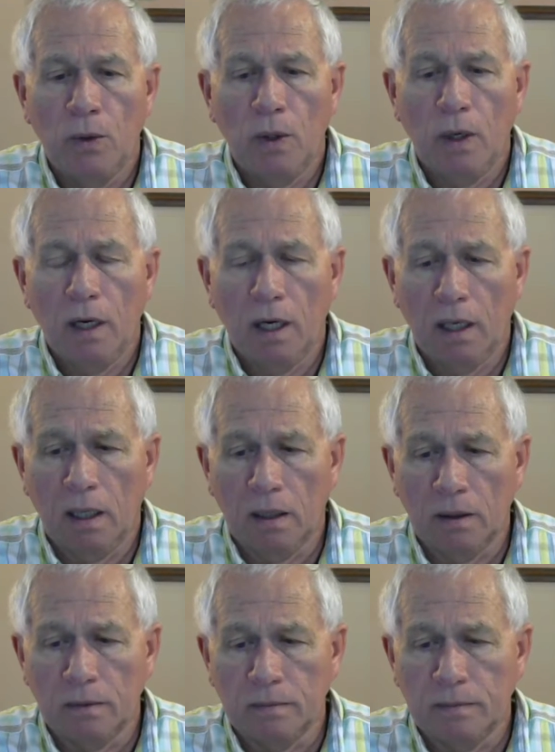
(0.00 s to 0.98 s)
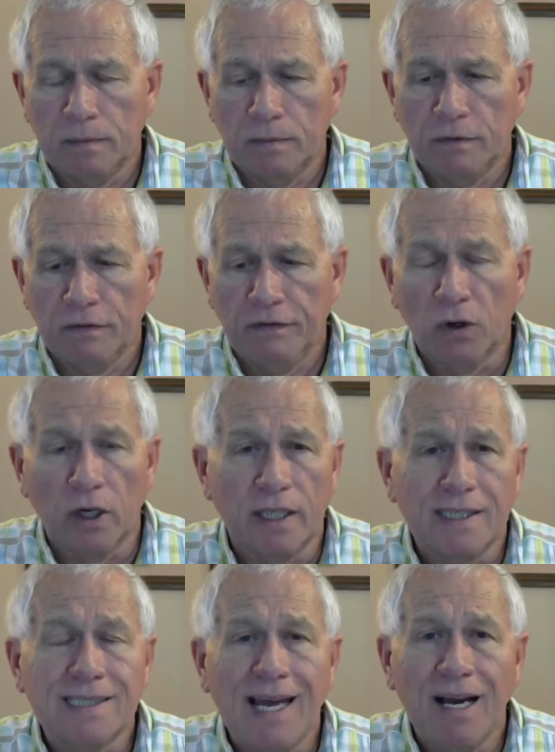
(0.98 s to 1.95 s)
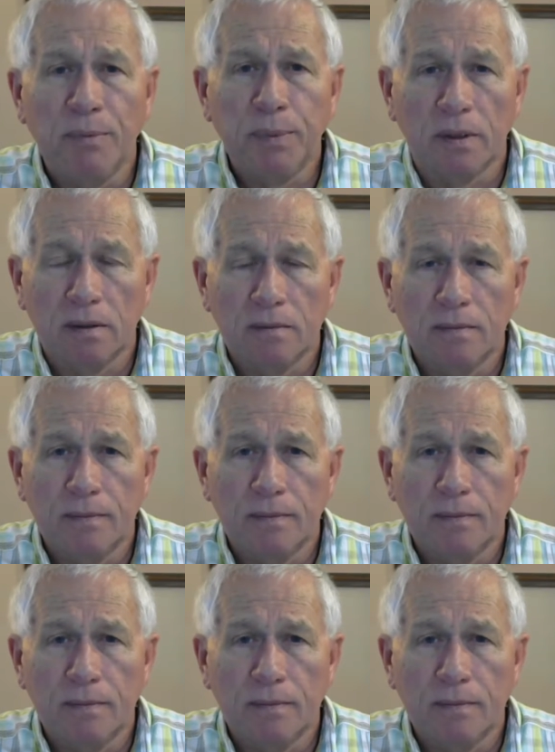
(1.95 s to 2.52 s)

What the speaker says: For example,